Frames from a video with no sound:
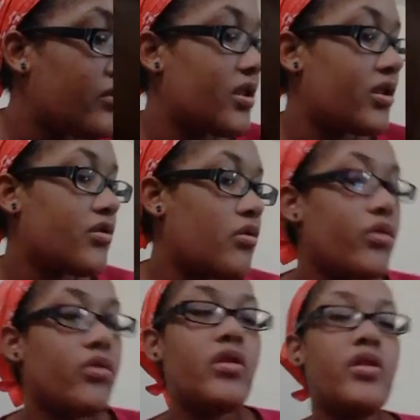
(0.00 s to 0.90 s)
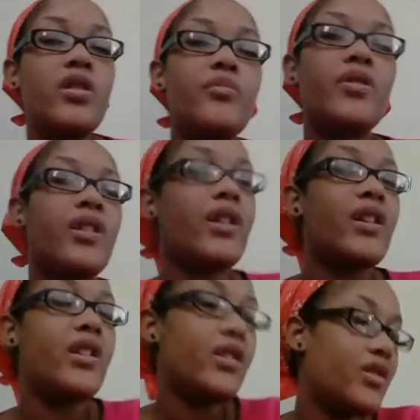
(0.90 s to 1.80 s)
not choking on anything, but I
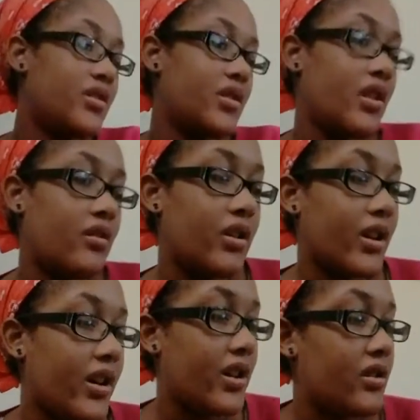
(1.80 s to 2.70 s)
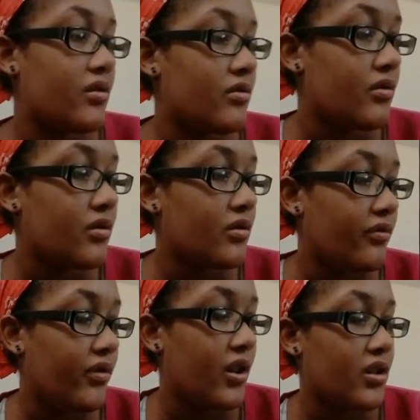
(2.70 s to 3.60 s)
hate the sound. Like I hate the
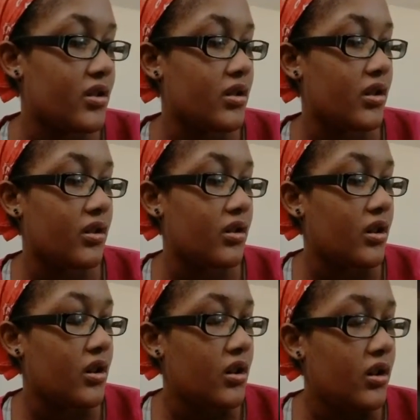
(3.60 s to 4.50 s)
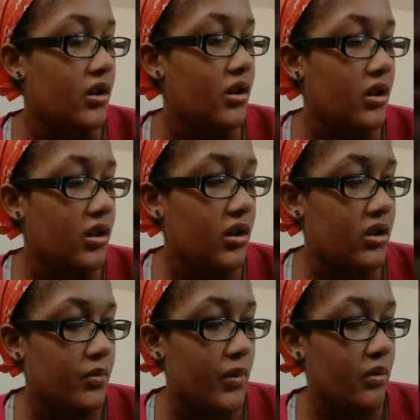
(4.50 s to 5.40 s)
face, like, it
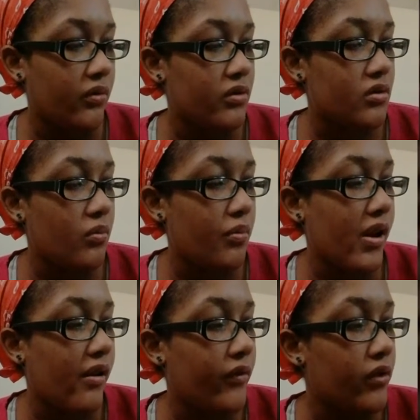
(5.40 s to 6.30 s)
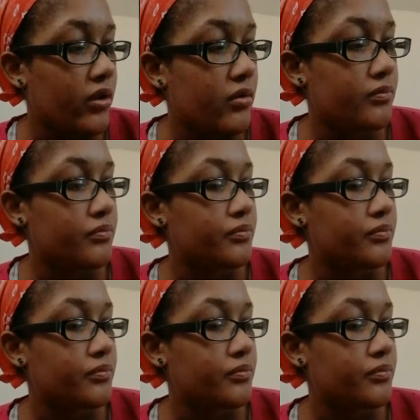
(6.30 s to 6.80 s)
just makes me feel so bad for him.